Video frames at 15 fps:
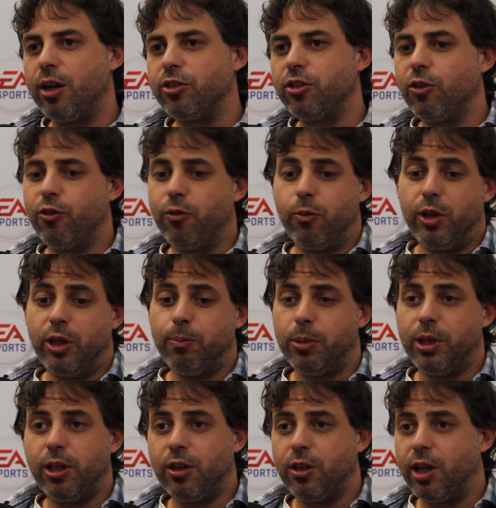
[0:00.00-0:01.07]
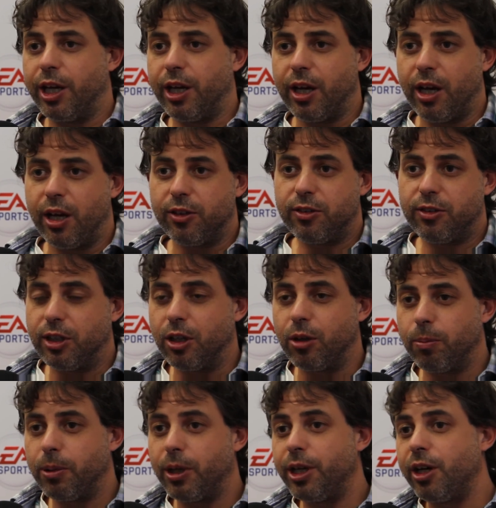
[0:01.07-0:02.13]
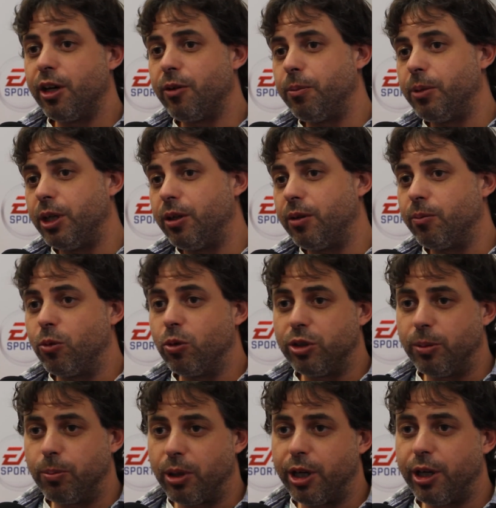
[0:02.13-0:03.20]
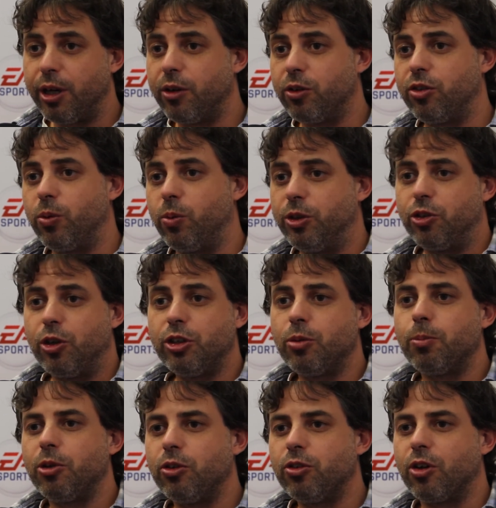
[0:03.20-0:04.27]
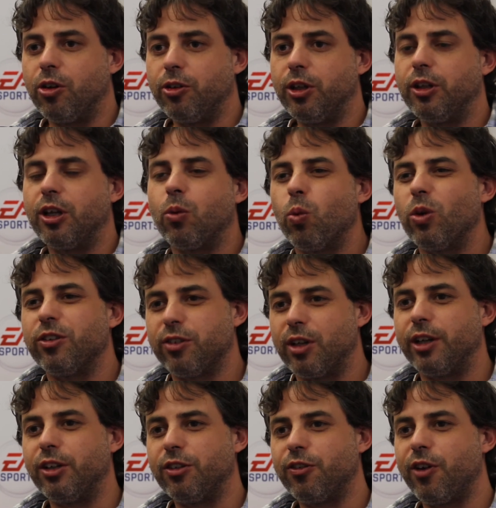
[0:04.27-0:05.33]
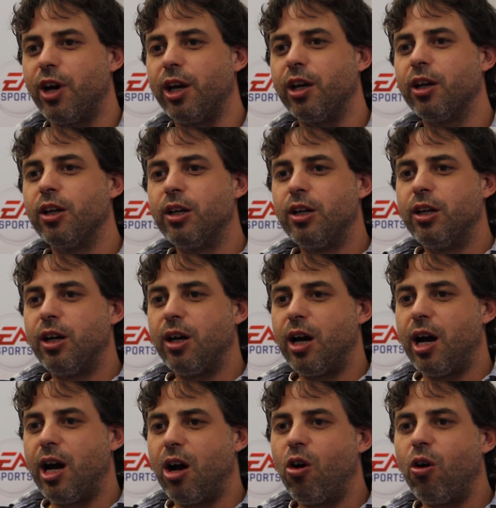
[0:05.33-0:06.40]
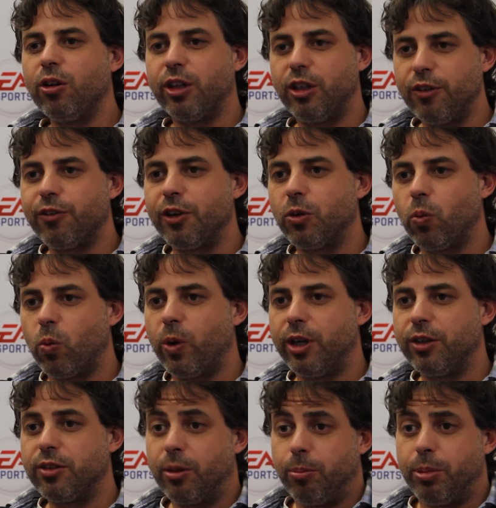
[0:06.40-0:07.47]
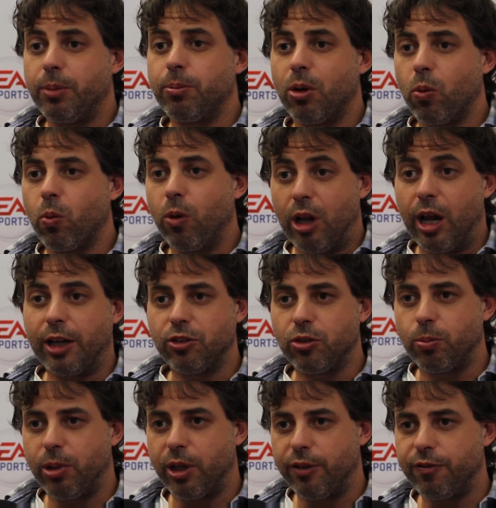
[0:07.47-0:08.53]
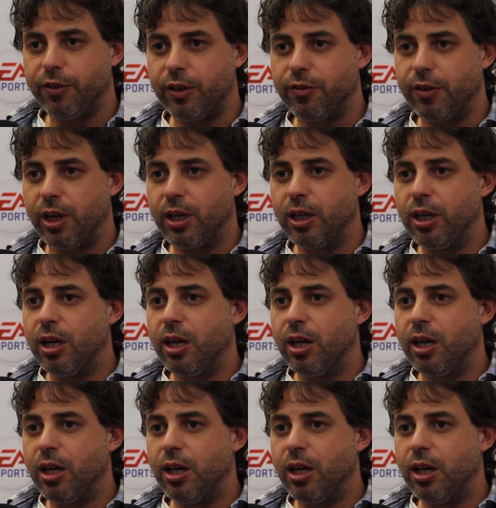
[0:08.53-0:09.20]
So being like a single player, being multiplayer. So we try to produce content that will satisfy all the different ways that people would like to play FIFA.